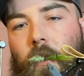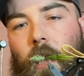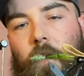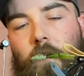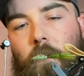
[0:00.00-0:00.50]

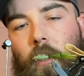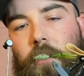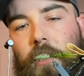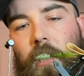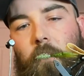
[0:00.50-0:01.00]
If you
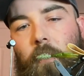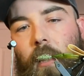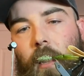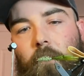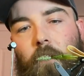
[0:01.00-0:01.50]
watch him
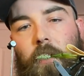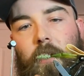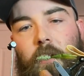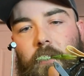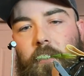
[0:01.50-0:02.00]

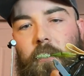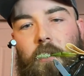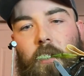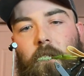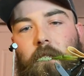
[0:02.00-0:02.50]
every
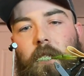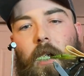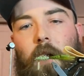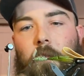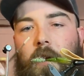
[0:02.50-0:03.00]
single
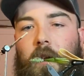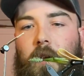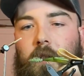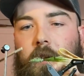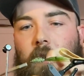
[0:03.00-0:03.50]
time he
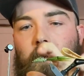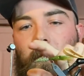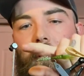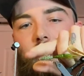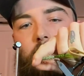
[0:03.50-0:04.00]
does a
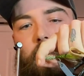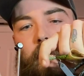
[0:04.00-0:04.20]
dubbing loop,